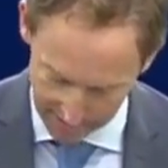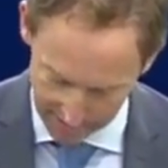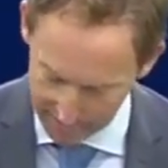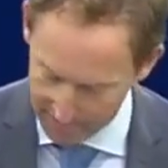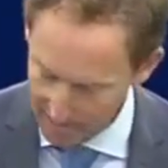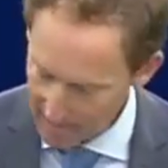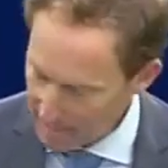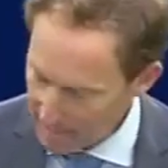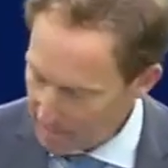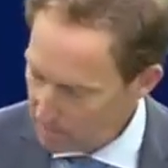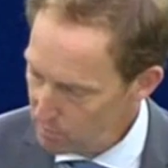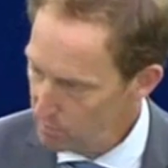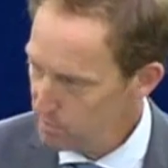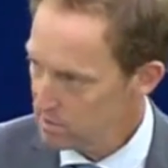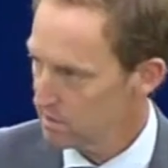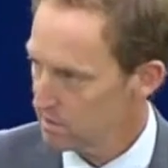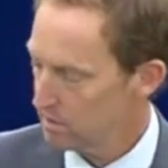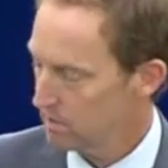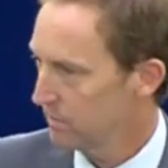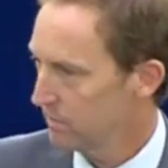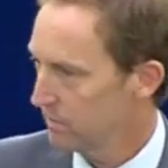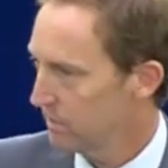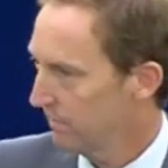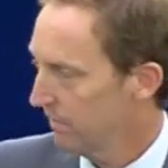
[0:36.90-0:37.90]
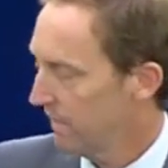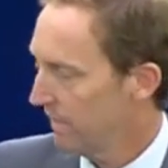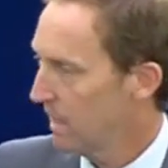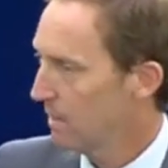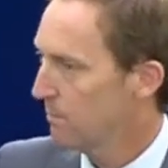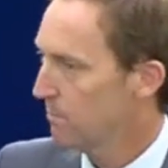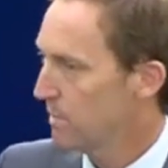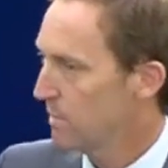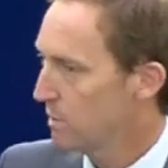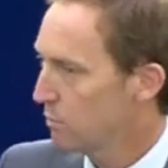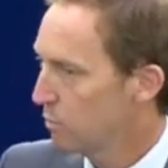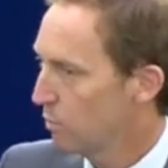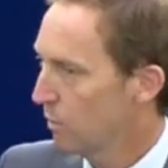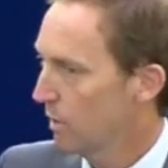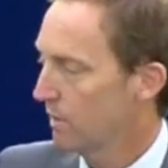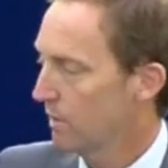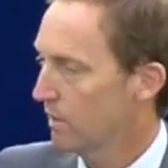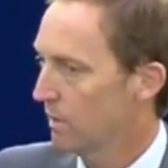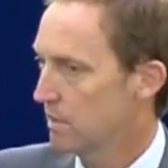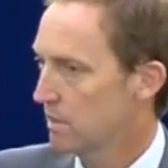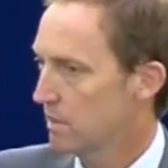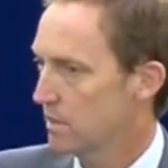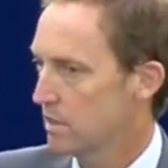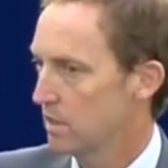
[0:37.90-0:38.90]
thousands of development
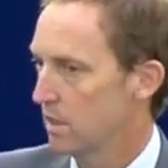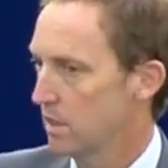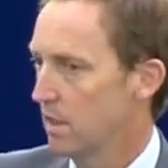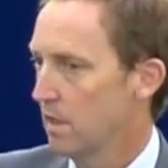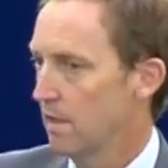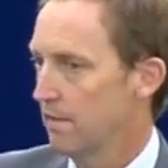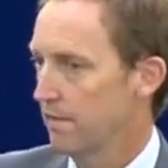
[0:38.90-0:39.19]
workers